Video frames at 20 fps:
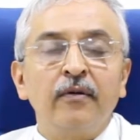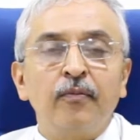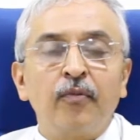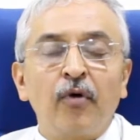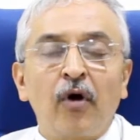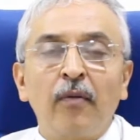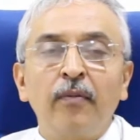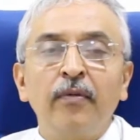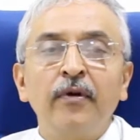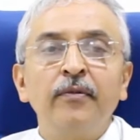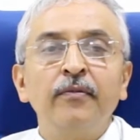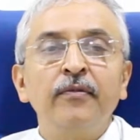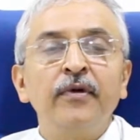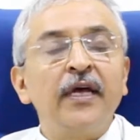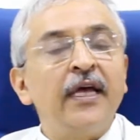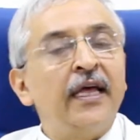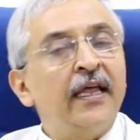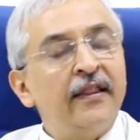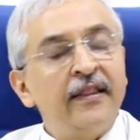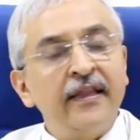problem
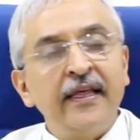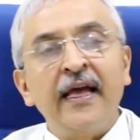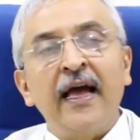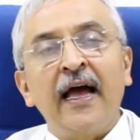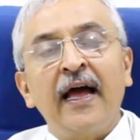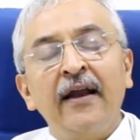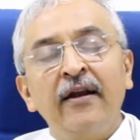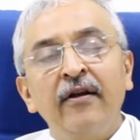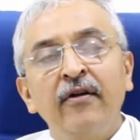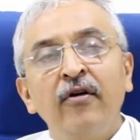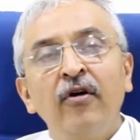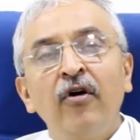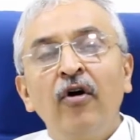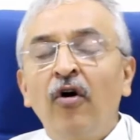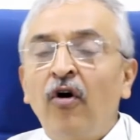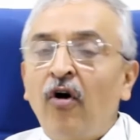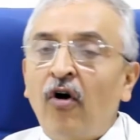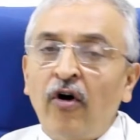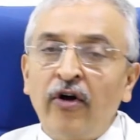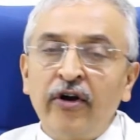in the hand,
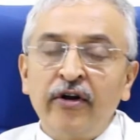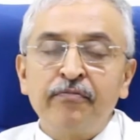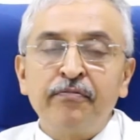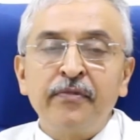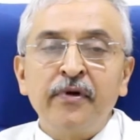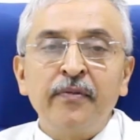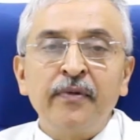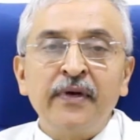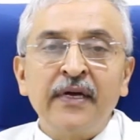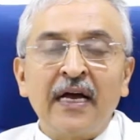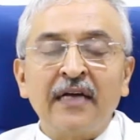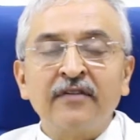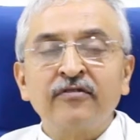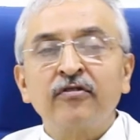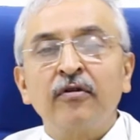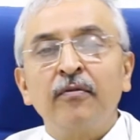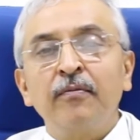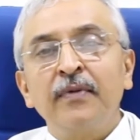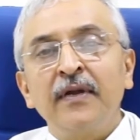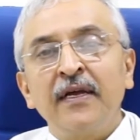or it may be as
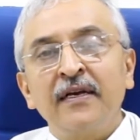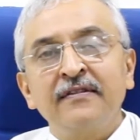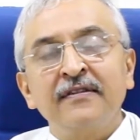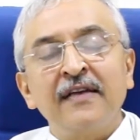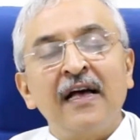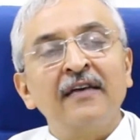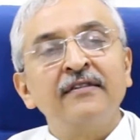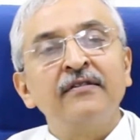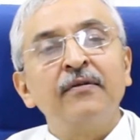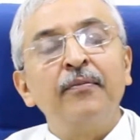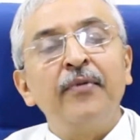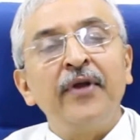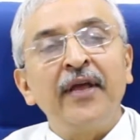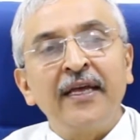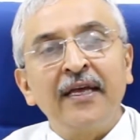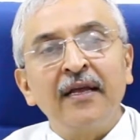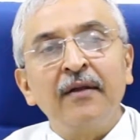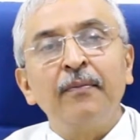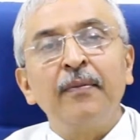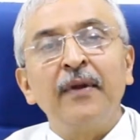complex as a
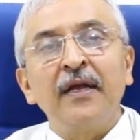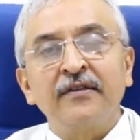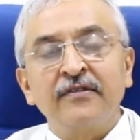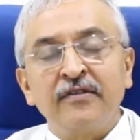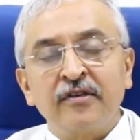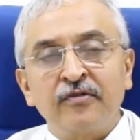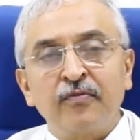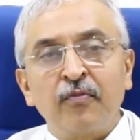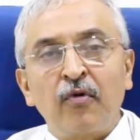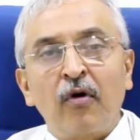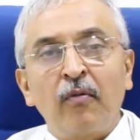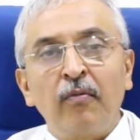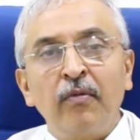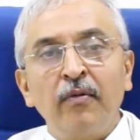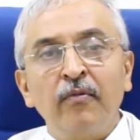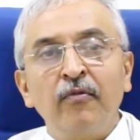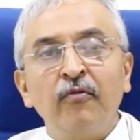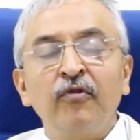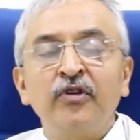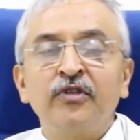brachial plexus
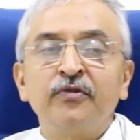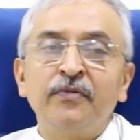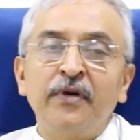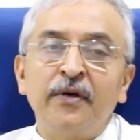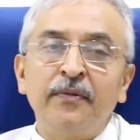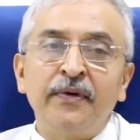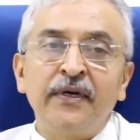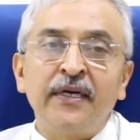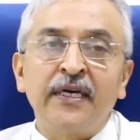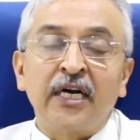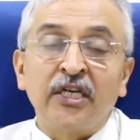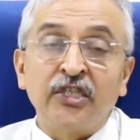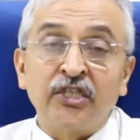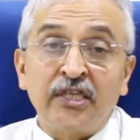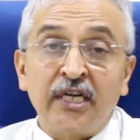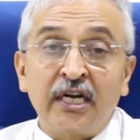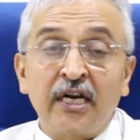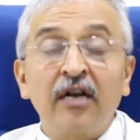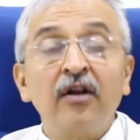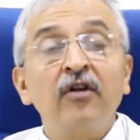problem which may be
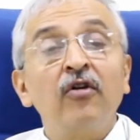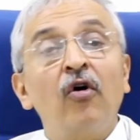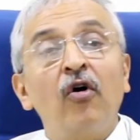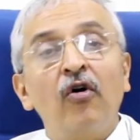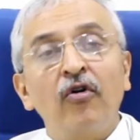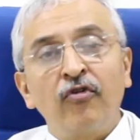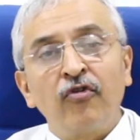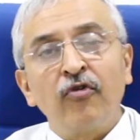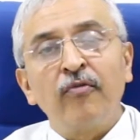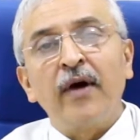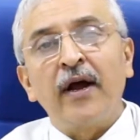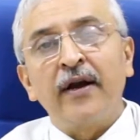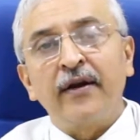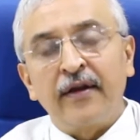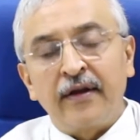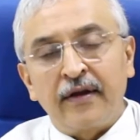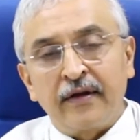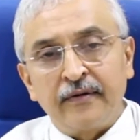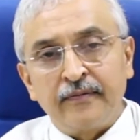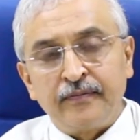congenital or
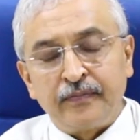traumatic.